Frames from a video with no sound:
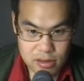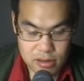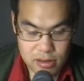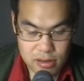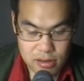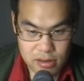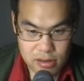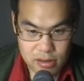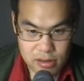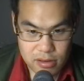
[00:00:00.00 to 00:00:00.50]

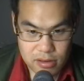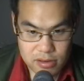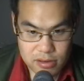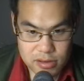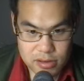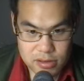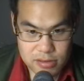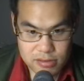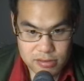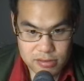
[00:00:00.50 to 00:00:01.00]

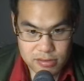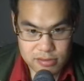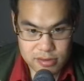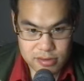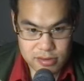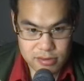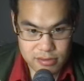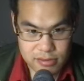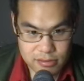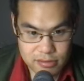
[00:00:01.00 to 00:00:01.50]
to
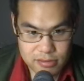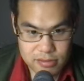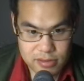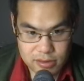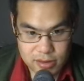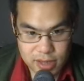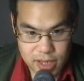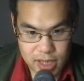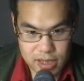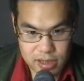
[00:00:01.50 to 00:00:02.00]

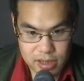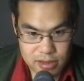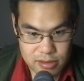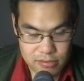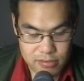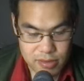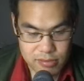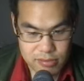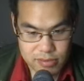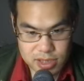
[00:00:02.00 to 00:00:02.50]
aid other
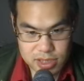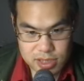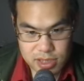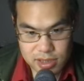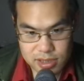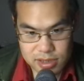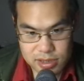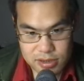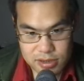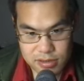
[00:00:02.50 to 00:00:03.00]
member
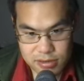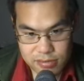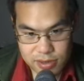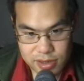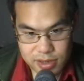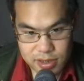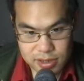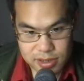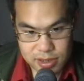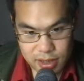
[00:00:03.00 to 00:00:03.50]
states that are
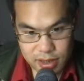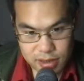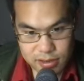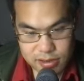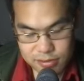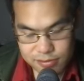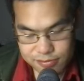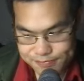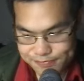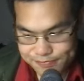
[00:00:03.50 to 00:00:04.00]
being
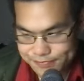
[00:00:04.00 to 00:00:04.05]
attacked.